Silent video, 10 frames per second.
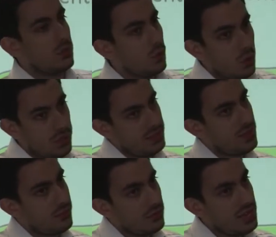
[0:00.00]
All these
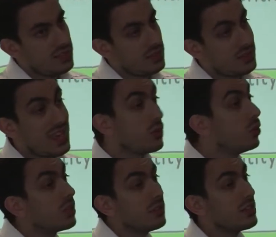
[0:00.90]
different reasons, they're
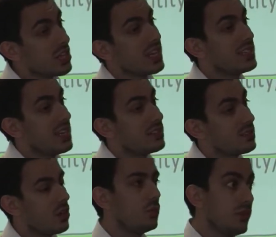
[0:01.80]
all gonna reject it.
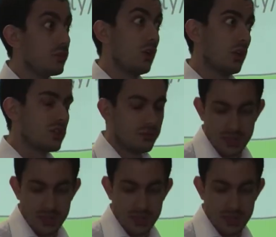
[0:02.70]
So we've got lots of